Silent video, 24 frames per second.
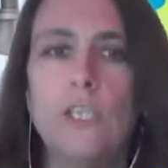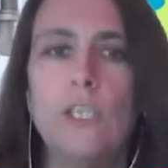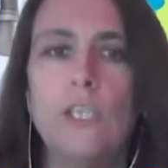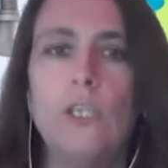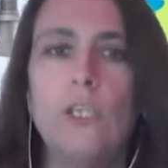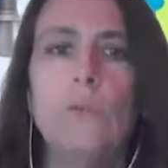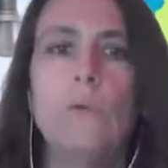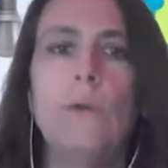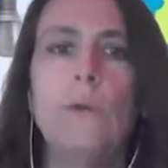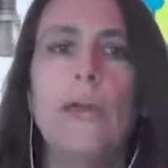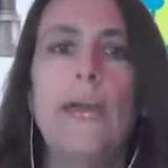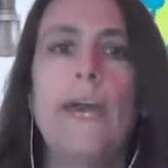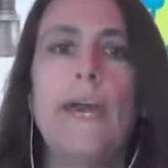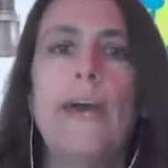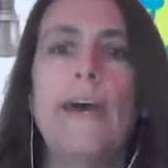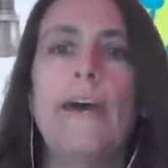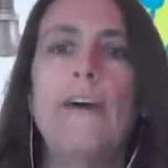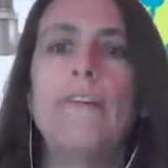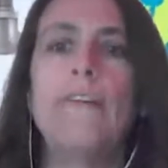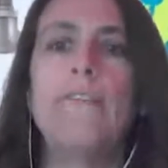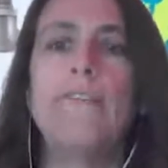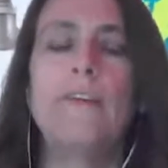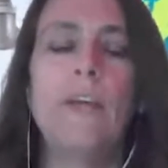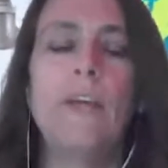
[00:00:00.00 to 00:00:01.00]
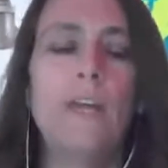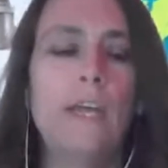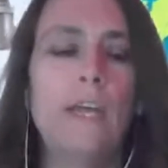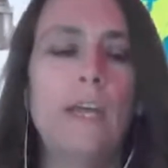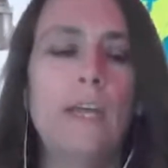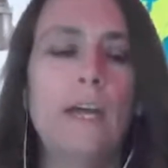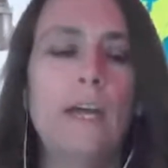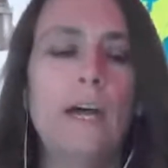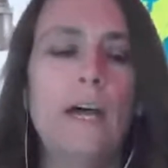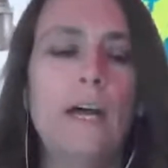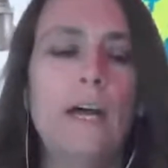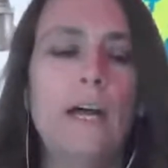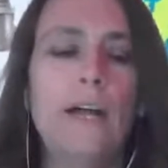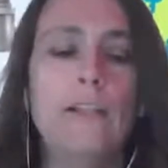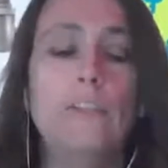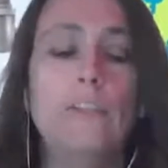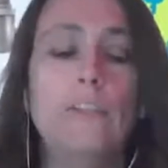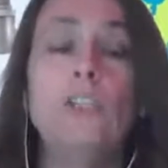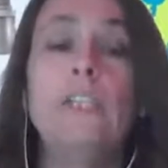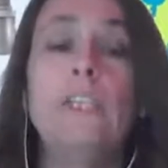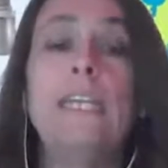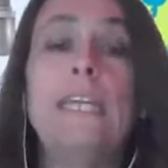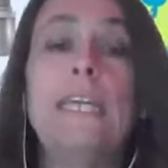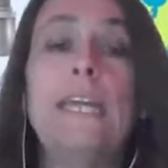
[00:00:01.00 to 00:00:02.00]
You have
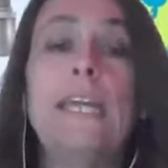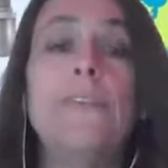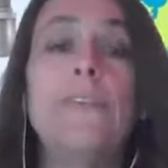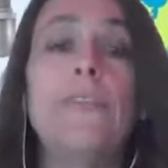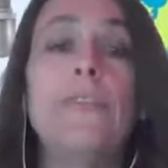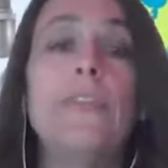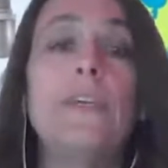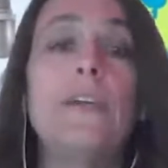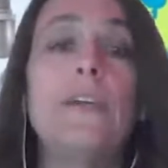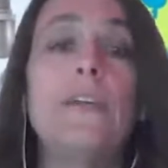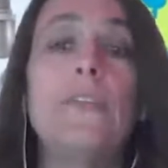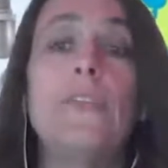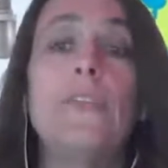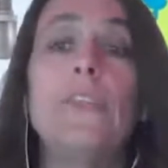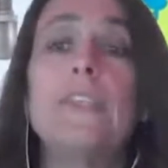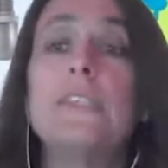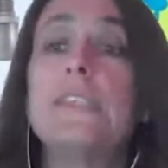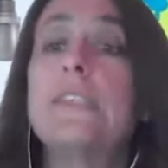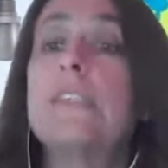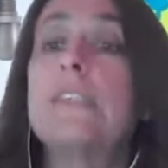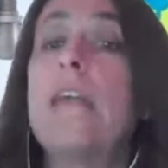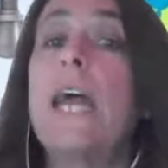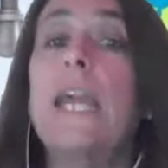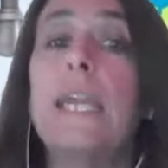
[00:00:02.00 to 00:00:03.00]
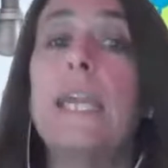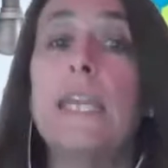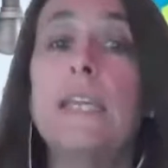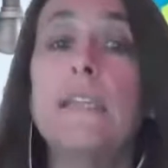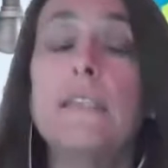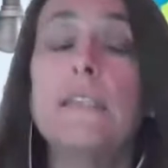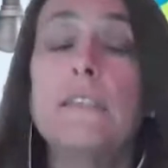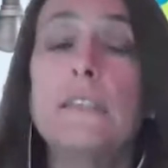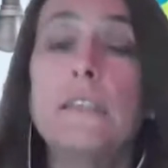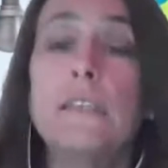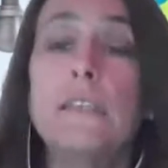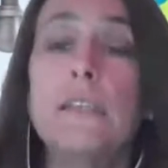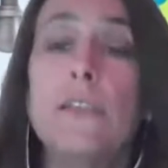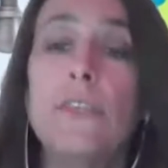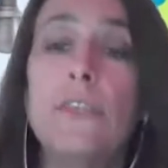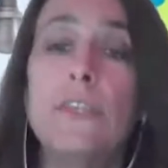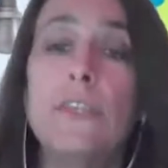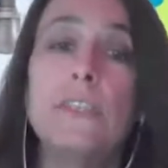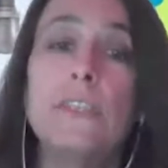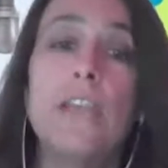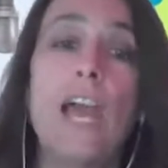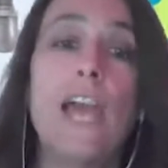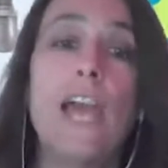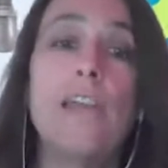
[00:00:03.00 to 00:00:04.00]
looking at the site, the
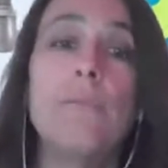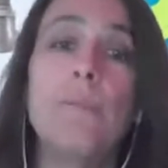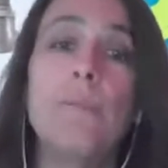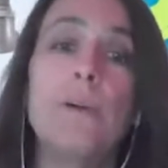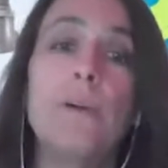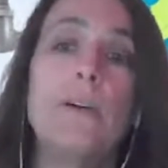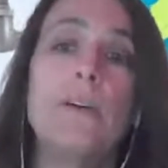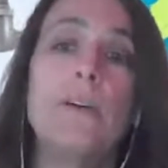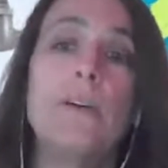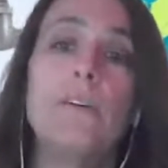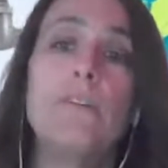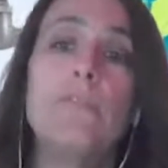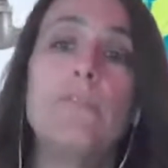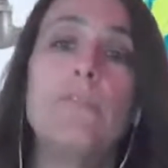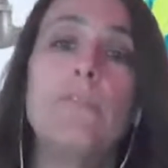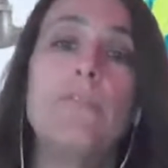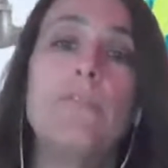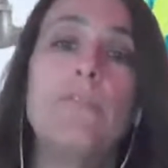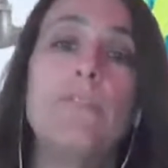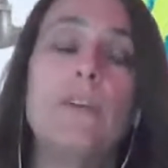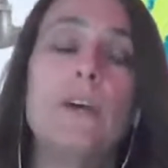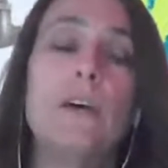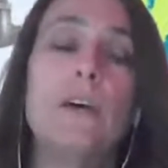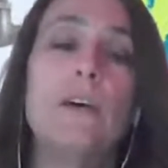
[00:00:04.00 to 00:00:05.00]
type of